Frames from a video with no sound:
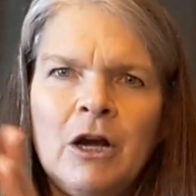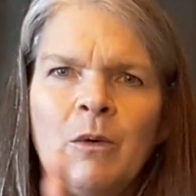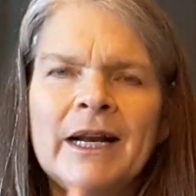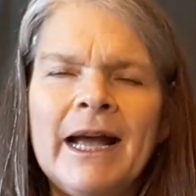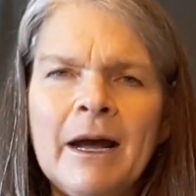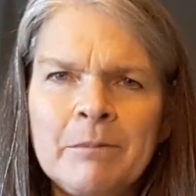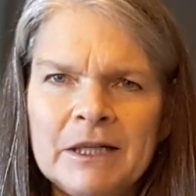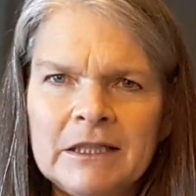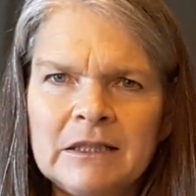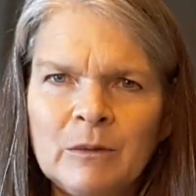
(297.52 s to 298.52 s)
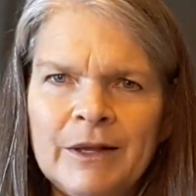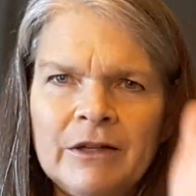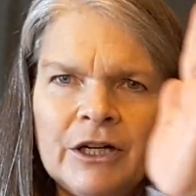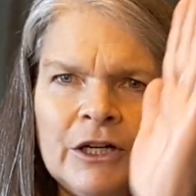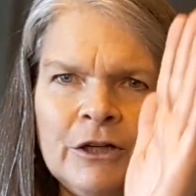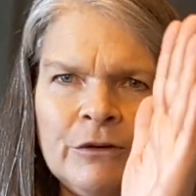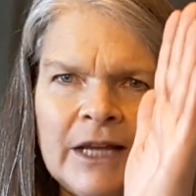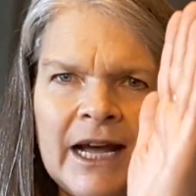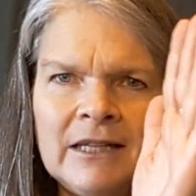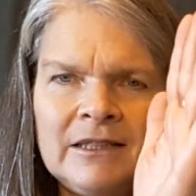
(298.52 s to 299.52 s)
what happens when the Earth
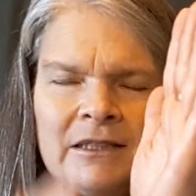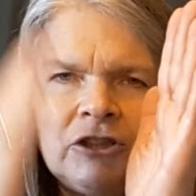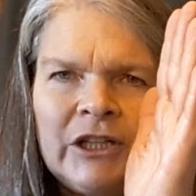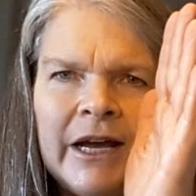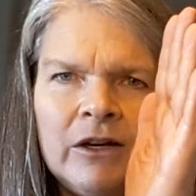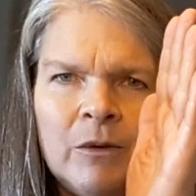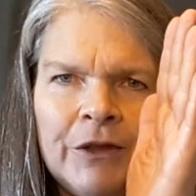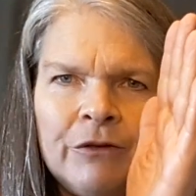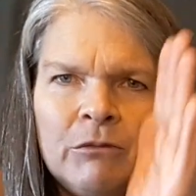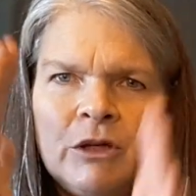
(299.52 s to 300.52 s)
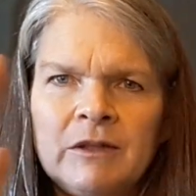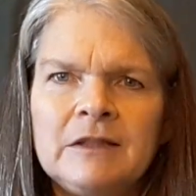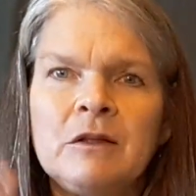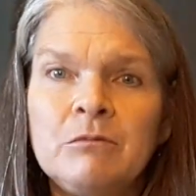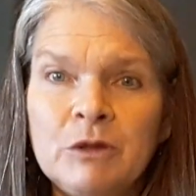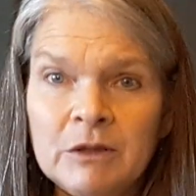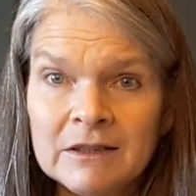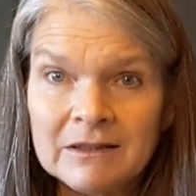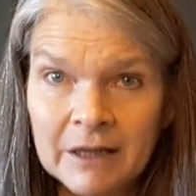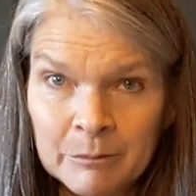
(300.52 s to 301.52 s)
casts a shadow on the moon is the moon
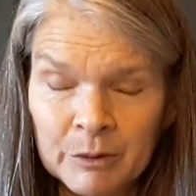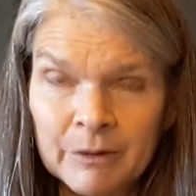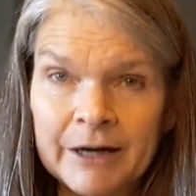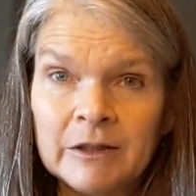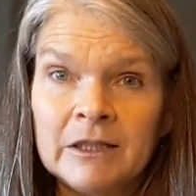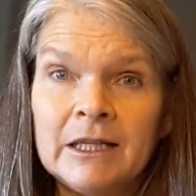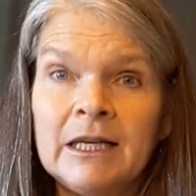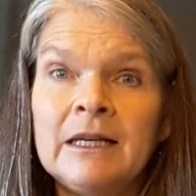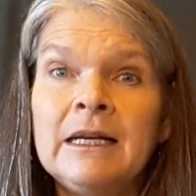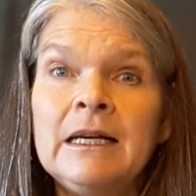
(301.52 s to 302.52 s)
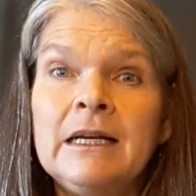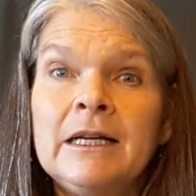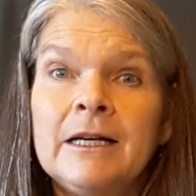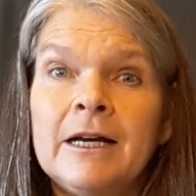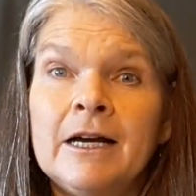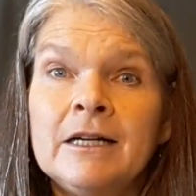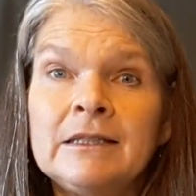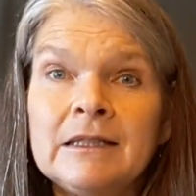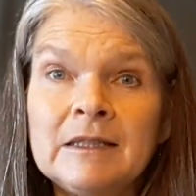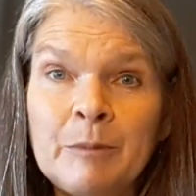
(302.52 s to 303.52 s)
is temporarily
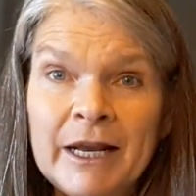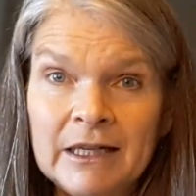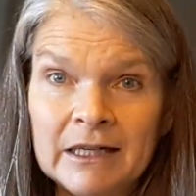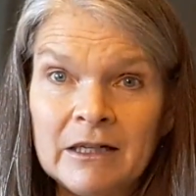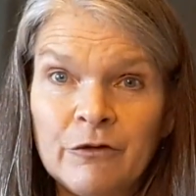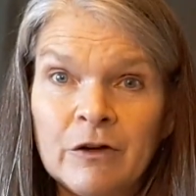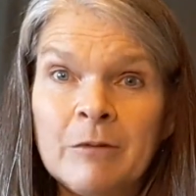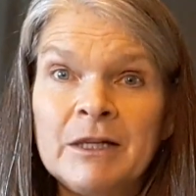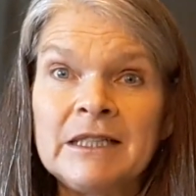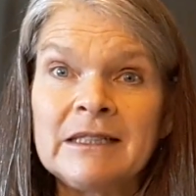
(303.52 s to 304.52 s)
suspended from its